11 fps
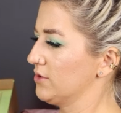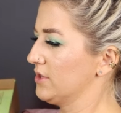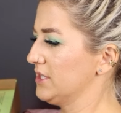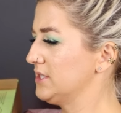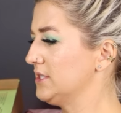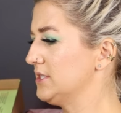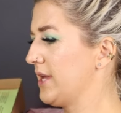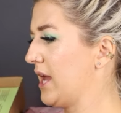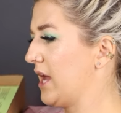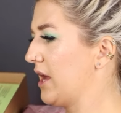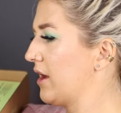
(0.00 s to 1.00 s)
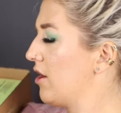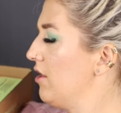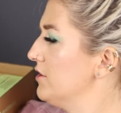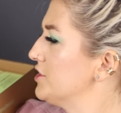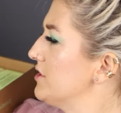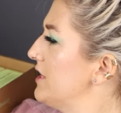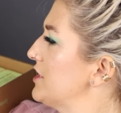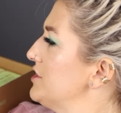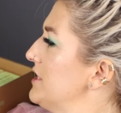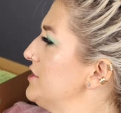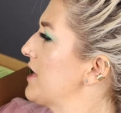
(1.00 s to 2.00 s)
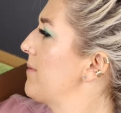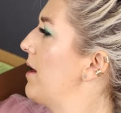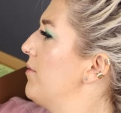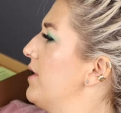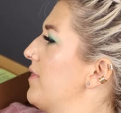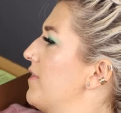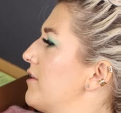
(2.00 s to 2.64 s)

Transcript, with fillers: So this is a collagen collection they just came out with.